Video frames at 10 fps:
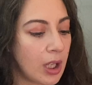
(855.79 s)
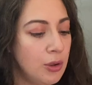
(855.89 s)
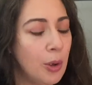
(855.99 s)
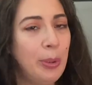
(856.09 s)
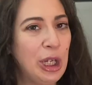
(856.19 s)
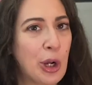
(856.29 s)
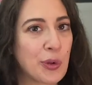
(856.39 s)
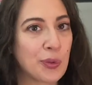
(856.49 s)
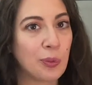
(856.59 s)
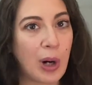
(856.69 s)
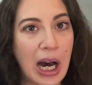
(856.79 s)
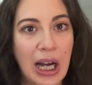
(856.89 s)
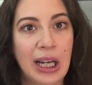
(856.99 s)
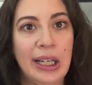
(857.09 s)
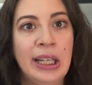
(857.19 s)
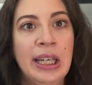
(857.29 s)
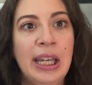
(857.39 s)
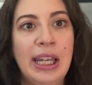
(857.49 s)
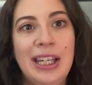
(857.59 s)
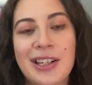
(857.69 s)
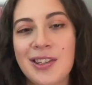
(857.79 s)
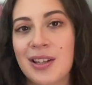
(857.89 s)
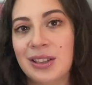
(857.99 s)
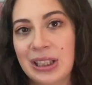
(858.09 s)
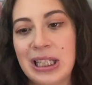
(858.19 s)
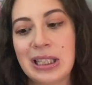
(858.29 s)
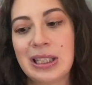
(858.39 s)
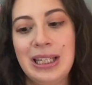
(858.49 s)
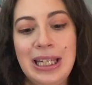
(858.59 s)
Nobody knows why he is on the list.